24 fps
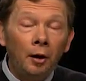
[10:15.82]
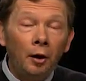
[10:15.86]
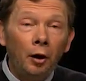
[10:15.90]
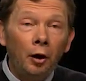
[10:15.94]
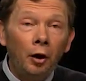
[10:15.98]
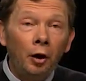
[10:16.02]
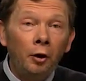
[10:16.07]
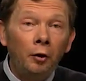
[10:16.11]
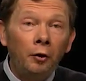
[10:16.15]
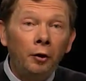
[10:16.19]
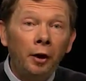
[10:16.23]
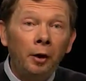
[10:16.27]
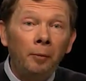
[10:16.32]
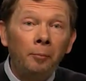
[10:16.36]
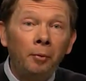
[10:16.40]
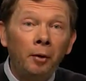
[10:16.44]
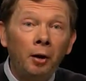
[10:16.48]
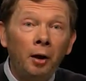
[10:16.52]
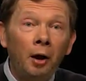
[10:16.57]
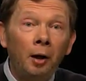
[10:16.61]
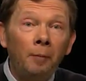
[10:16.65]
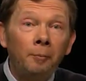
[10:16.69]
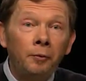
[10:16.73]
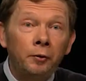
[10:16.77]
And then
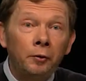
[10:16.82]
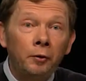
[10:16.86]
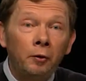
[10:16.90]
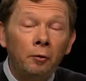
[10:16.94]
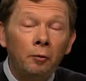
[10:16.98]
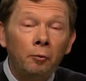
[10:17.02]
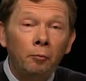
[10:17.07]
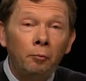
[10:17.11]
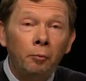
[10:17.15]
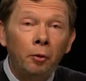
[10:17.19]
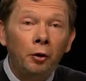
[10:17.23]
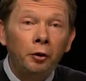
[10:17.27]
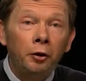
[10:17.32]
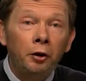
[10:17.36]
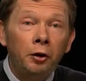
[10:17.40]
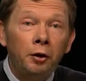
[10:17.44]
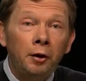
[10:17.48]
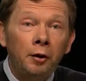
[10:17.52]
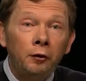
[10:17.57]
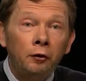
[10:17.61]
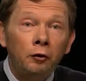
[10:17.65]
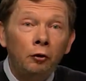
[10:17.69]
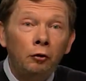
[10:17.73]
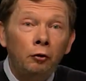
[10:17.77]
perhaps the body
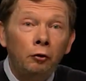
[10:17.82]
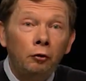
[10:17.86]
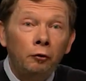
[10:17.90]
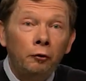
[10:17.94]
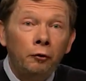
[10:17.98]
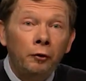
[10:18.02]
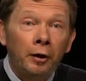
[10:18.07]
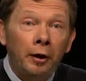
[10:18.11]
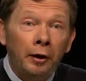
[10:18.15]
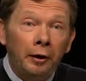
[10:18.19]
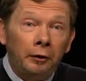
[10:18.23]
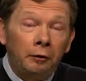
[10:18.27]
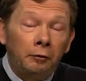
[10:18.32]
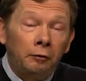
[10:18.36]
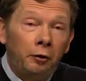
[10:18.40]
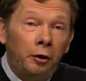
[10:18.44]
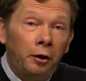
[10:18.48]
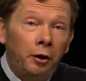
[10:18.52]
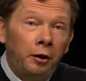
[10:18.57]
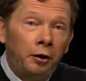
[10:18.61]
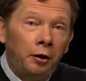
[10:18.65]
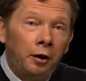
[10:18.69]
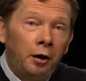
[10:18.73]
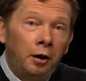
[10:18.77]
doesn't look that
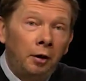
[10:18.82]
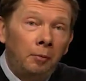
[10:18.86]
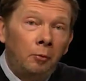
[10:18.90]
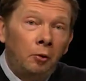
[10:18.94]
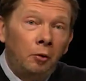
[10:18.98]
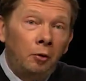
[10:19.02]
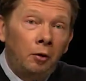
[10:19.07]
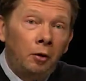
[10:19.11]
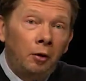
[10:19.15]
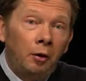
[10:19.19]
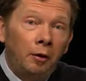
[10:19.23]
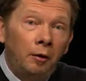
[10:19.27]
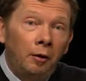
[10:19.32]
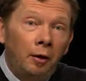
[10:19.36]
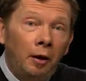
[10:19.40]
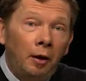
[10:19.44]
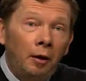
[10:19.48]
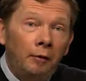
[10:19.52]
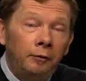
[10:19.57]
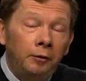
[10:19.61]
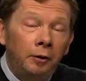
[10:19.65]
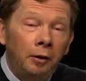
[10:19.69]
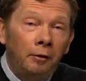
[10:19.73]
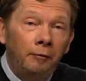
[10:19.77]
great anymore.
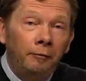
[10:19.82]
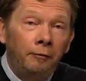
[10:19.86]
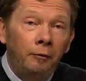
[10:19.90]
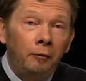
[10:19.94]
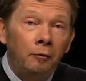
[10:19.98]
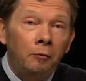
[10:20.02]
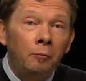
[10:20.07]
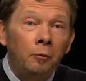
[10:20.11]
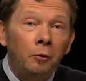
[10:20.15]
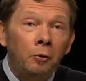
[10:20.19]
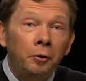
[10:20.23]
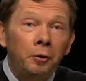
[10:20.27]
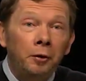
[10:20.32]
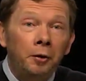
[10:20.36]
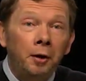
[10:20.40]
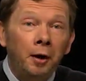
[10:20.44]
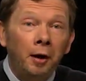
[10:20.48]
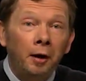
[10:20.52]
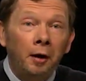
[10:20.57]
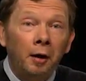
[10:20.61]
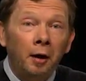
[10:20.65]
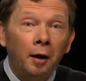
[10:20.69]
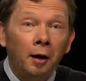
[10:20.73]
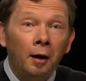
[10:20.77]
After a few more
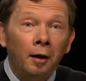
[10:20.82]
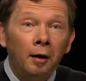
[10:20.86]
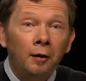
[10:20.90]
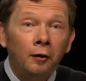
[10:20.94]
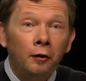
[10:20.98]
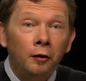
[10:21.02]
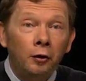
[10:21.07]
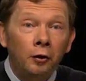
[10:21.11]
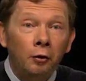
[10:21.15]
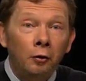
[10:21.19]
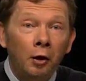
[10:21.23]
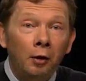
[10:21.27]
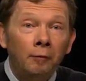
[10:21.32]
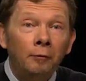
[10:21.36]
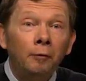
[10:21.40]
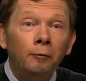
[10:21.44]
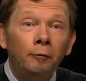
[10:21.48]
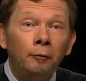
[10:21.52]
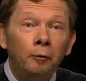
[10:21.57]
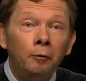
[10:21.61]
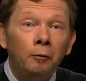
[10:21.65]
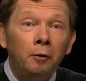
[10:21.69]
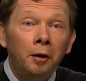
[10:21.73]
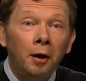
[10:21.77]
decades, you have a
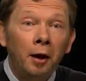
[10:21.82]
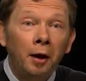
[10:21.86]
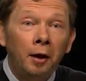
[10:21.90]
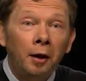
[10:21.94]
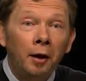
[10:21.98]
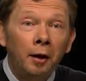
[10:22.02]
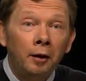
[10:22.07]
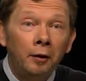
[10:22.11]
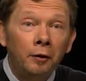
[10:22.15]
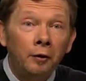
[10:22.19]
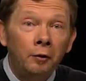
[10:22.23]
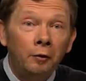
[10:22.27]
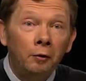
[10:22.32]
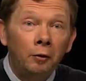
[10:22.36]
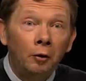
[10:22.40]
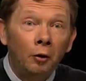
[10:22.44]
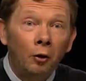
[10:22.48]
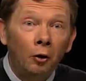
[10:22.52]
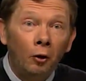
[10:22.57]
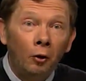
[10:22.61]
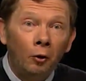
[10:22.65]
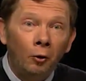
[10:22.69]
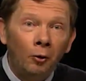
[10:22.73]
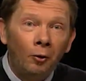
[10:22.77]
few decades to
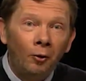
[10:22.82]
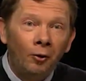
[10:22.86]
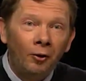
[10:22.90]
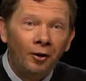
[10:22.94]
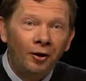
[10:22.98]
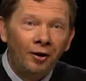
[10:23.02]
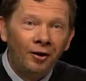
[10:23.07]
go.